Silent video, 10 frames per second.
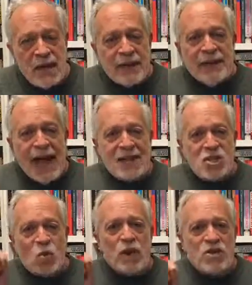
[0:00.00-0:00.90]

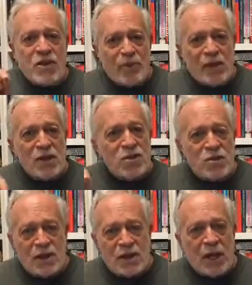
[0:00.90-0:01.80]
That's what has happened
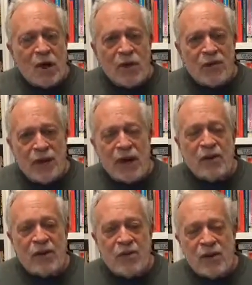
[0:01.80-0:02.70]
historically over
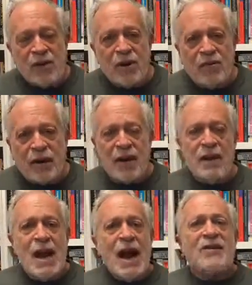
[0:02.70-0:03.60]
and over and over again.
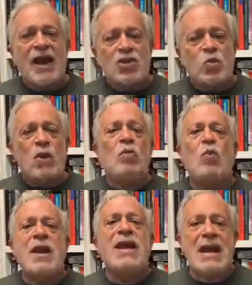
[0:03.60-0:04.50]
And that's what
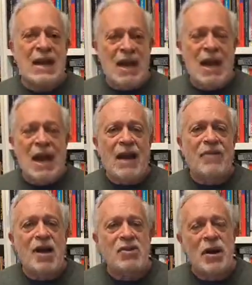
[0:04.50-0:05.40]
we have
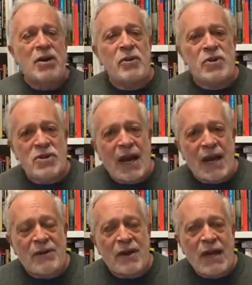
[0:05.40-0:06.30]
got to
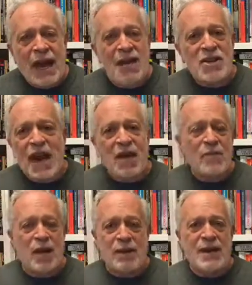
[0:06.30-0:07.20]
understand has
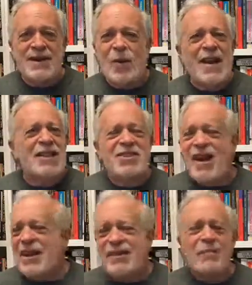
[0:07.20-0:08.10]
animated it. It's
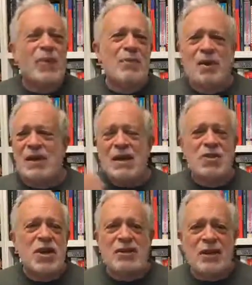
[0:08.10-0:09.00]
not that people
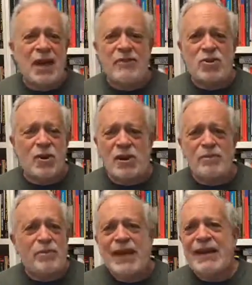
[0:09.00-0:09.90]
suddenly have
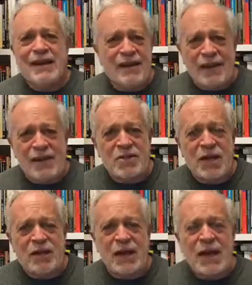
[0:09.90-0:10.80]
turned bigoted in this
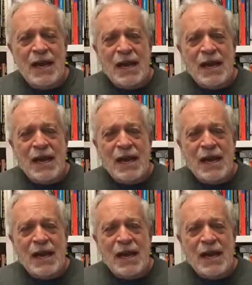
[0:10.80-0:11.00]
country.